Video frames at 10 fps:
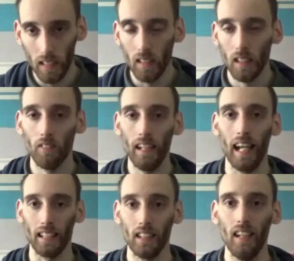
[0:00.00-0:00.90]
So
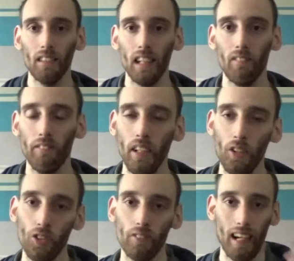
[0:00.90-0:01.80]
yeah, Telltale really
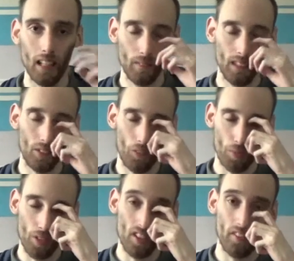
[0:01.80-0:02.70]
did grasp their source
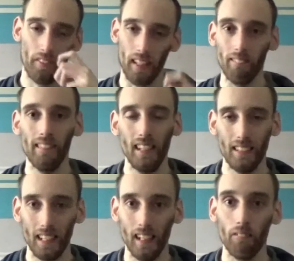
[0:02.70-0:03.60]
material. They really
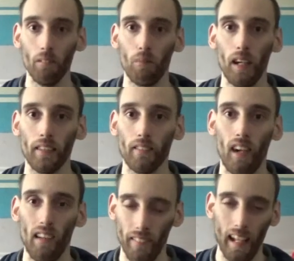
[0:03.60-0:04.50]
did it with
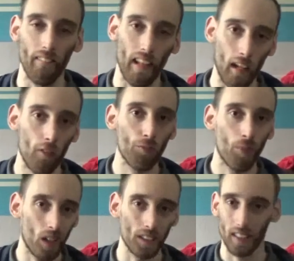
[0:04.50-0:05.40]
Minecraft. They have the health
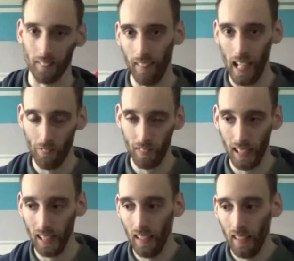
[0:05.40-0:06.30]
bars, the
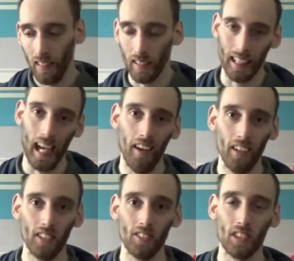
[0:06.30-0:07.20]
crafting, the
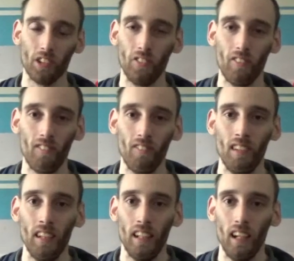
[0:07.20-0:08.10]
characters are cool,
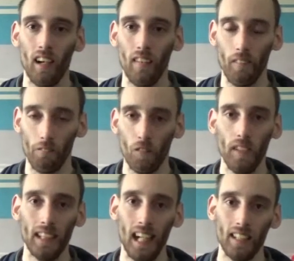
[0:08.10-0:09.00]
the
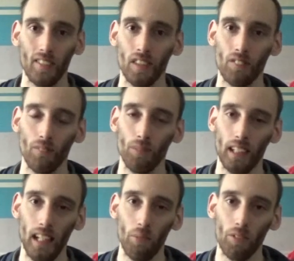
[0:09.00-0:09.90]
voice actors from
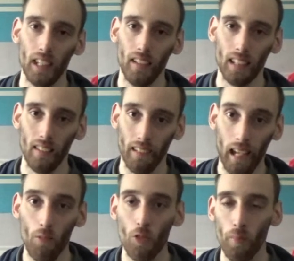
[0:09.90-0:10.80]
staple Telltale
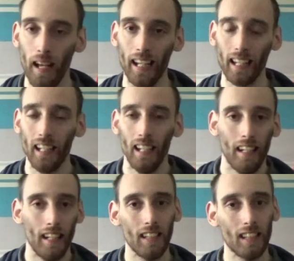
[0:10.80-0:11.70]
games are back.
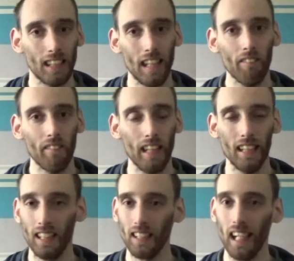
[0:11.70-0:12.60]
It's
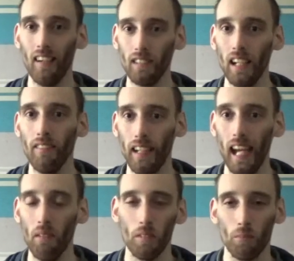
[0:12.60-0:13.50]
a Telltale
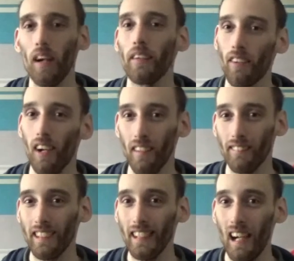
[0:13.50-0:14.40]
game with
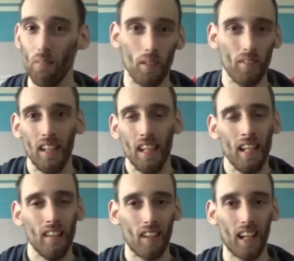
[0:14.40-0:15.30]
Minecraft. I mean,
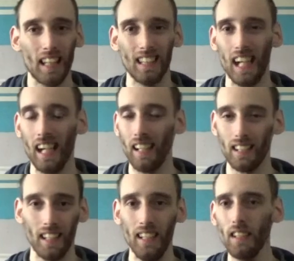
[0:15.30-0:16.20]
like I said,
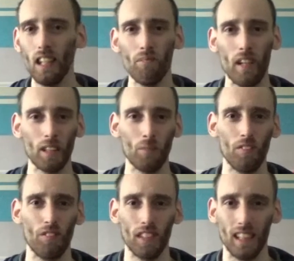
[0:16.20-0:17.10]
it's an instant recipe
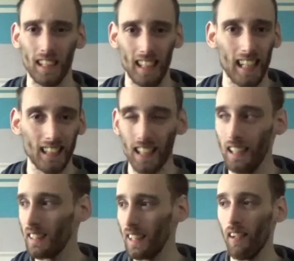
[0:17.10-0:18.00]
for success, and
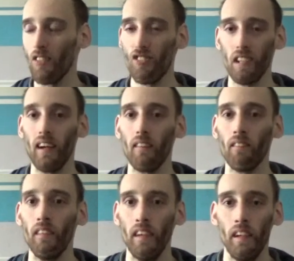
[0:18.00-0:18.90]
it's going to
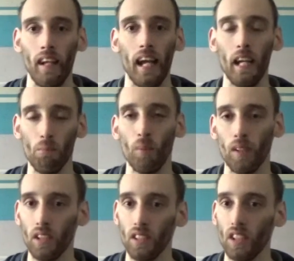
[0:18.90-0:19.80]
sell
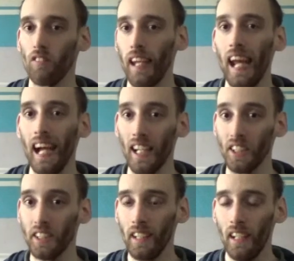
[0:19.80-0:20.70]
abundance of
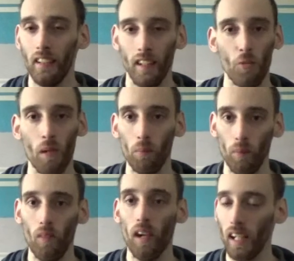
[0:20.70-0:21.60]
cash. These
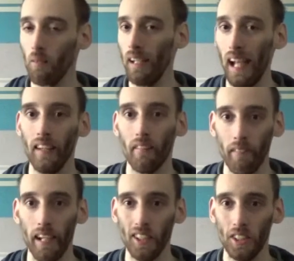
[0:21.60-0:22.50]
people are going to be hella
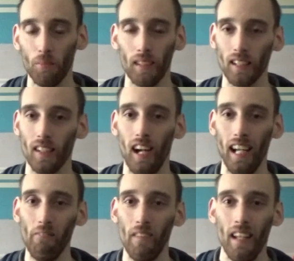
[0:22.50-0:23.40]
rich by the
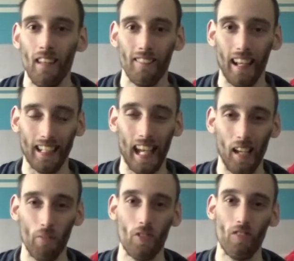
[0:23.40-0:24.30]
time that
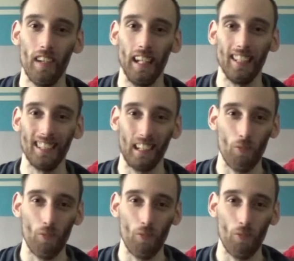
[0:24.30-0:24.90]
game is finished.